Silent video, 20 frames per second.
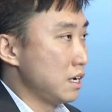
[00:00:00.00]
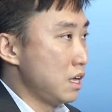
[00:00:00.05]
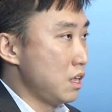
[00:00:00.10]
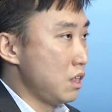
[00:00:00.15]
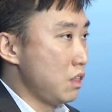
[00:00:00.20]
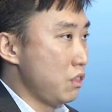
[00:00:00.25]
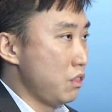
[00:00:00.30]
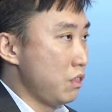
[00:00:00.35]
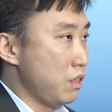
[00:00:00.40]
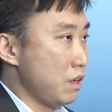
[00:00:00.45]

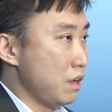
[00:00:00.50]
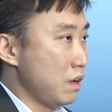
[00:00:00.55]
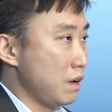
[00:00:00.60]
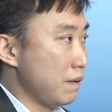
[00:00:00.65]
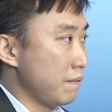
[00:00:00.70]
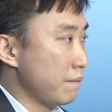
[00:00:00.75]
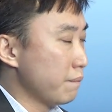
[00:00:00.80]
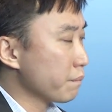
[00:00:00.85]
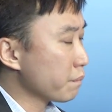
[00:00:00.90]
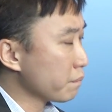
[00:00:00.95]
What do you
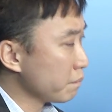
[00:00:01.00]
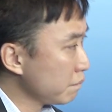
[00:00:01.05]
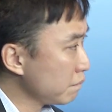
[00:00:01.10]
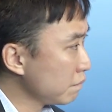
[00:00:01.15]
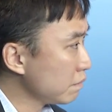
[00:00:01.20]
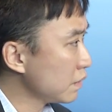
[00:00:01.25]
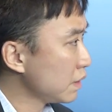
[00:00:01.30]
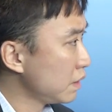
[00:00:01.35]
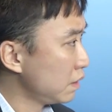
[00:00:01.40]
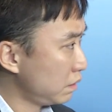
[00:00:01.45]
think the
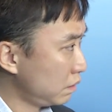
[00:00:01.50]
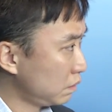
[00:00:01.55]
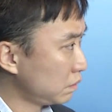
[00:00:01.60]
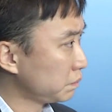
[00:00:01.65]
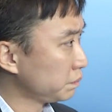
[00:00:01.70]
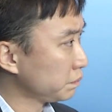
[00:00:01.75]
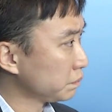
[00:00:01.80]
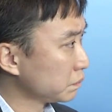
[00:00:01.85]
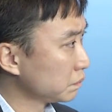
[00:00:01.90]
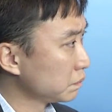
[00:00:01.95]
opposition
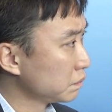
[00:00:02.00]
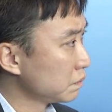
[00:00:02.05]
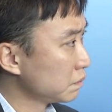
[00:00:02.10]
parties